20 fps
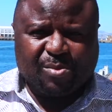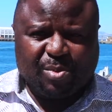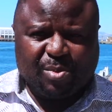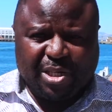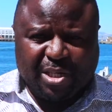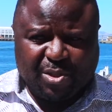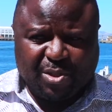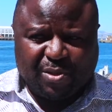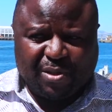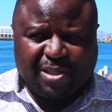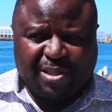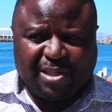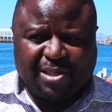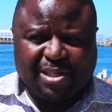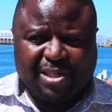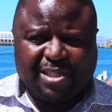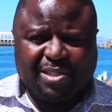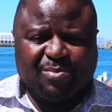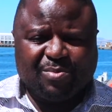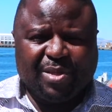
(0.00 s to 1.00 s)
spiritual
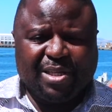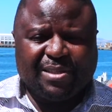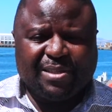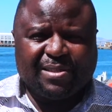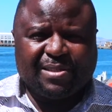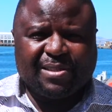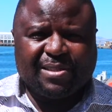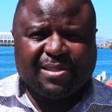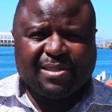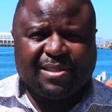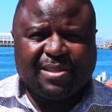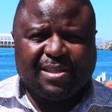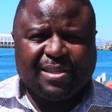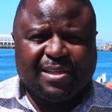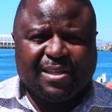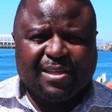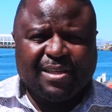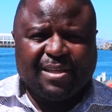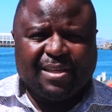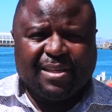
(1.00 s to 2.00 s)
nourishment,
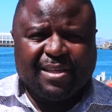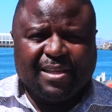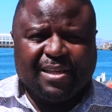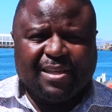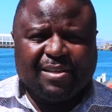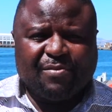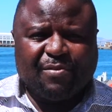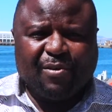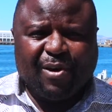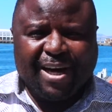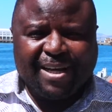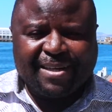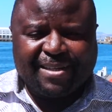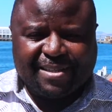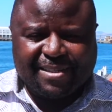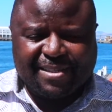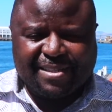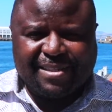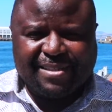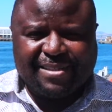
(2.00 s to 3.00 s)
and for
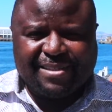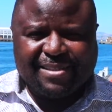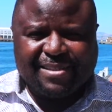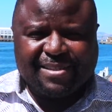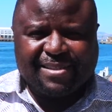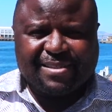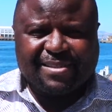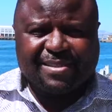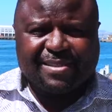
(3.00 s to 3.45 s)
understanding